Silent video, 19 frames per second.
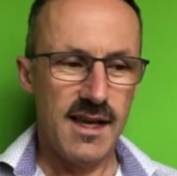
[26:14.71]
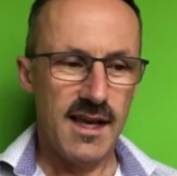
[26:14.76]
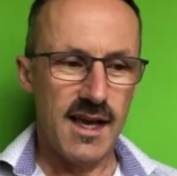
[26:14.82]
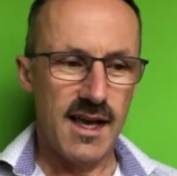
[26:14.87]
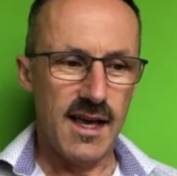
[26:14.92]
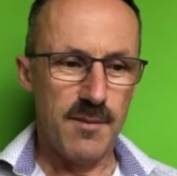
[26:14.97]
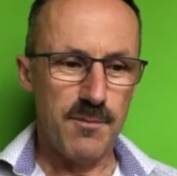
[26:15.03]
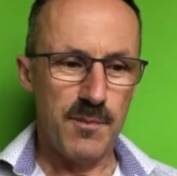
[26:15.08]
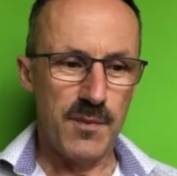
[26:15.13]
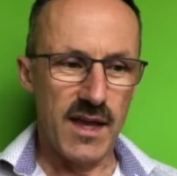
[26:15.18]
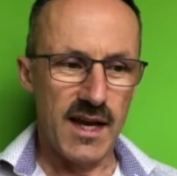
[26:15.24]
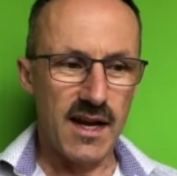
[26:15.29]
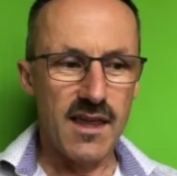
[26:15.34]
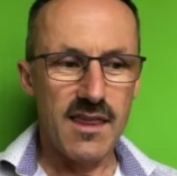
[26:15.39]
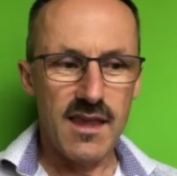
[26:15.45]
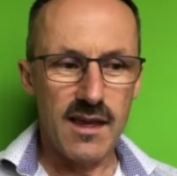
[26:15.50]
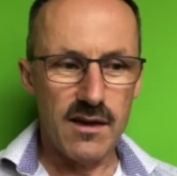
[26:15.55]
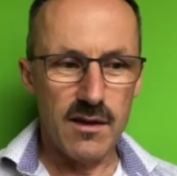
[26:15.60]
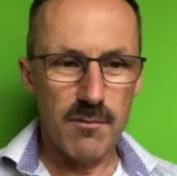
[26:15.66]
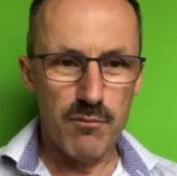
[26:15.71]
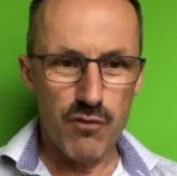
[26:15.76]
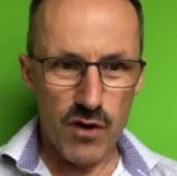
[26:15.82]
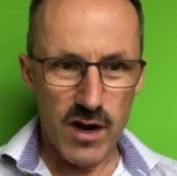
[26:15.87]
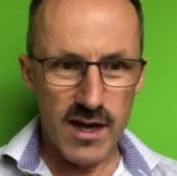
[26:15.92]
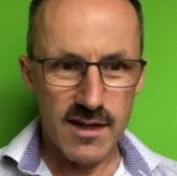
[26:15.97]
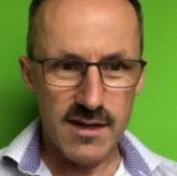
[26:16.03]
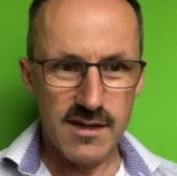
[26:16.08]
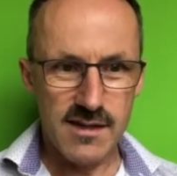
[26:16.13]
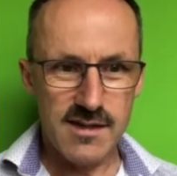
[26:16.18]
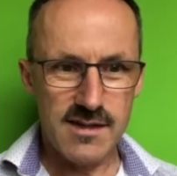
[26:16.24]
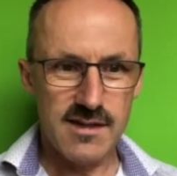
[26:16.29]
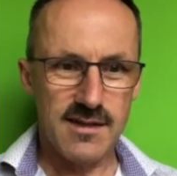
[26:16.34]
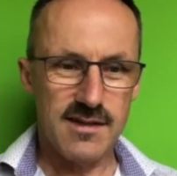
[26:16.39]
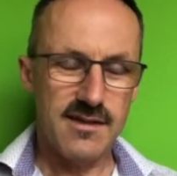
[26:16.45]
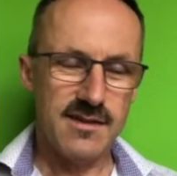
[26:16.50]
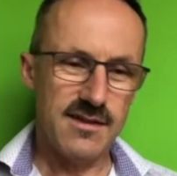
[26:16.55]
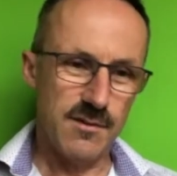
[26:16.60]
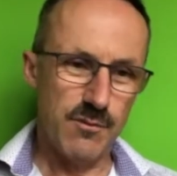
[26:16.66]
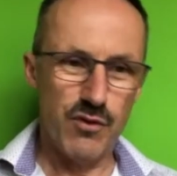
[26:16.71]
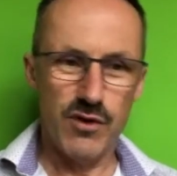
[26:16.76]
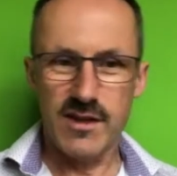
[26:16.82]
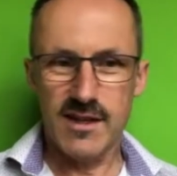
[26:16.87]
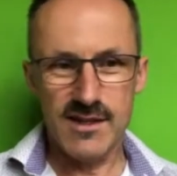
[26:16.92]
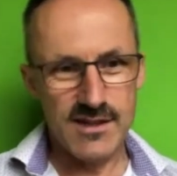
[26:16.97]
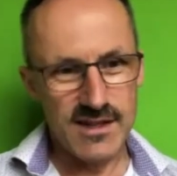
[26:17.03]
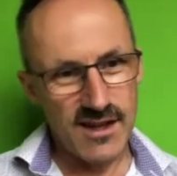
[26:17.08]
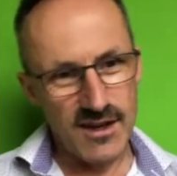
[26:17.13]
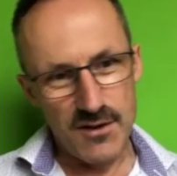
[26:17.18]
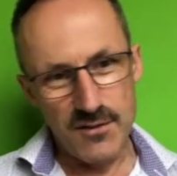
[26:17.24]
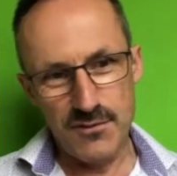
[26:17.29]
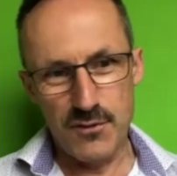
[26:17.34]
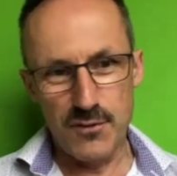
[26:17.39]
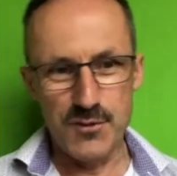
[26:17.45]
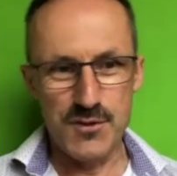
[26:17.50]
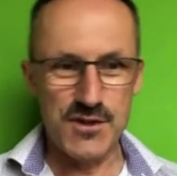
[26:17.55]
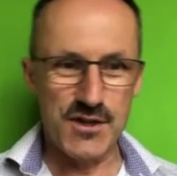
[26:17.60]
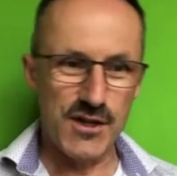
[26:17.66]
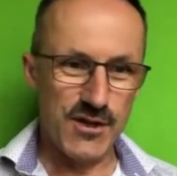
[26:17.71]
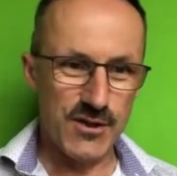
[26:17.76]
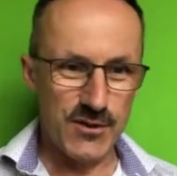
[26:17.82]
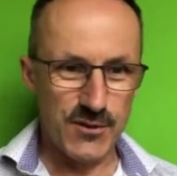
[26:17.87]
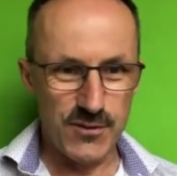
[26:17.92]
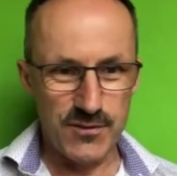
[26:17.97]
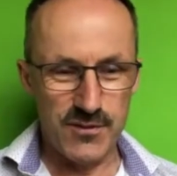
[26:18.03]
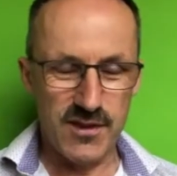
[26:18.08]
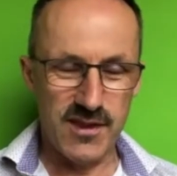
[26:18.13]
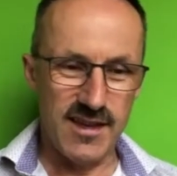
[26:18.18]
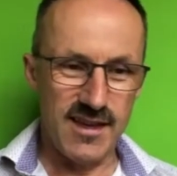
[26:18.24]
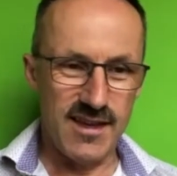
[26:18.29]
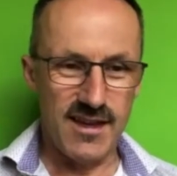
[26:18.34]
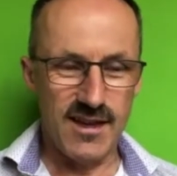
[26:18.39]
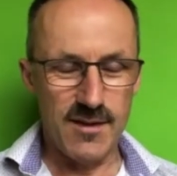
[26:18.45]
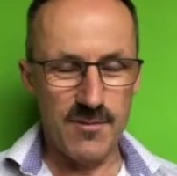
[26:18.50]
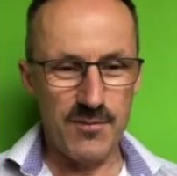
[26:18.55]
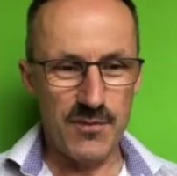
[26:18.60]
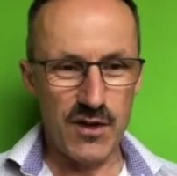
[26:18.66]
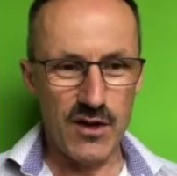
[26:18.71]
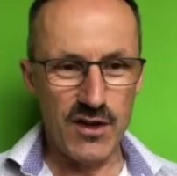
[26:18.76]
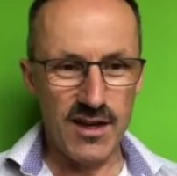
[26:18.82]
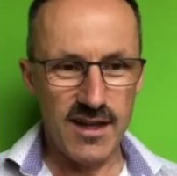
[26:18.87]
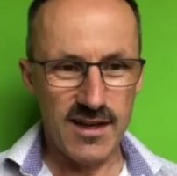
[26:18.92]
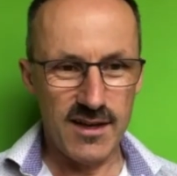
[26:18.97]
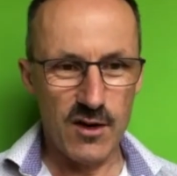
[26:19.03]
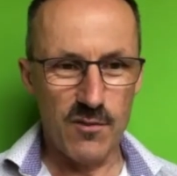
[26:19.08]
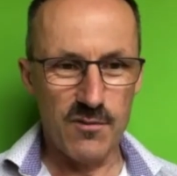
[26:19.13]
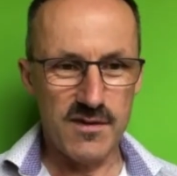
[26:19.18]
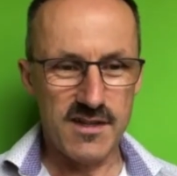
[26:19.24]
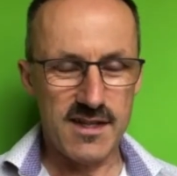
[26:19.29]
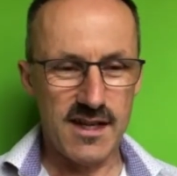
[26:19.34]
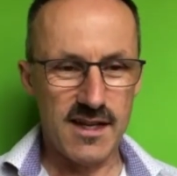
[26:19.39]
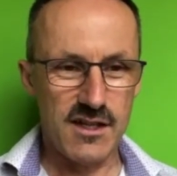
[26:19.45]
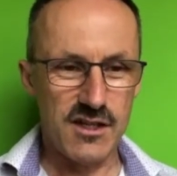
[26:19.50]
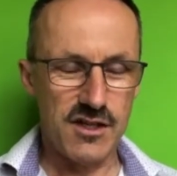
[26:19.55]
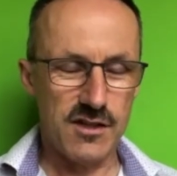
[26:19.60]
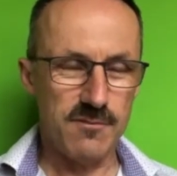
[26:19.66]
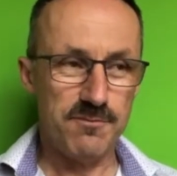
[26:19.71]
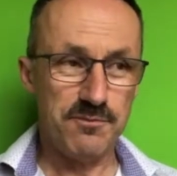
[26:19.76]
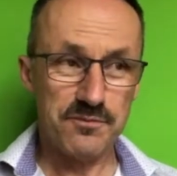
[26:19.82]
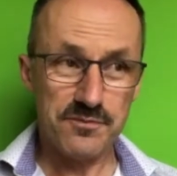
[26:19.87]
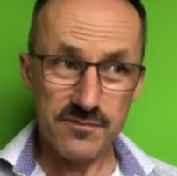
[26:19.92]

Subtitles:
And I think brands, to bring this kind of full circle for the earlier conversation